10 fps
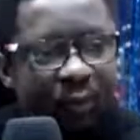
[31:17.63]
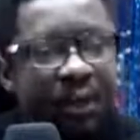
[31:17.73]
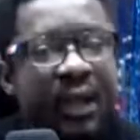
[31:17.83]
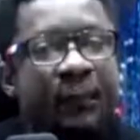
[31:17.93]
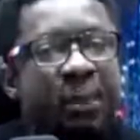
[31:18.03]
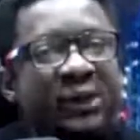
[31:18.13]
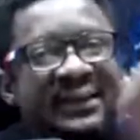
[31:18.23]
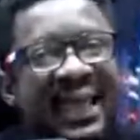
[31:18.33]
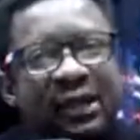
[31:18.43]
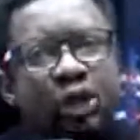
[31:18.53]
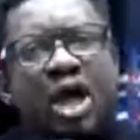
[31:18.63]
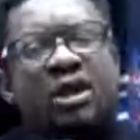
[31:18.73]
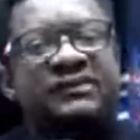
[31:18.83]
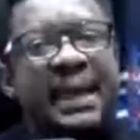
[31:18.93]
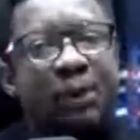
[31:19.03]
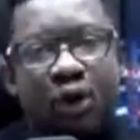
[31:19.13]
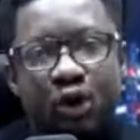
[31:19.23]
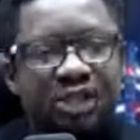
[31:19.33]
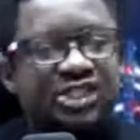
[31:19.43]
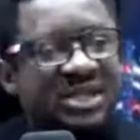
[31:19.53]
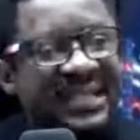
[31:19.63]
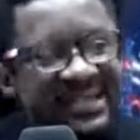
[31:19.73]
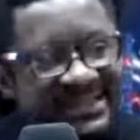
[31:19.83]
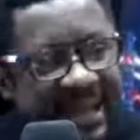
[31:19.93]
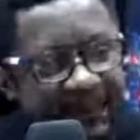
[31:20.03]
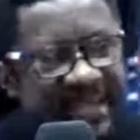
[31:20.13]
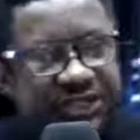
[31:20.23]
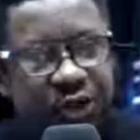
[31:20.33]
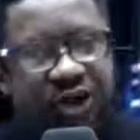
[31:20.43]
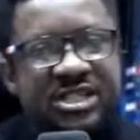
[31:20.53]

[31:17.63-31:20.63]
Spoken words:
But a lot of them unconsciously damaged us.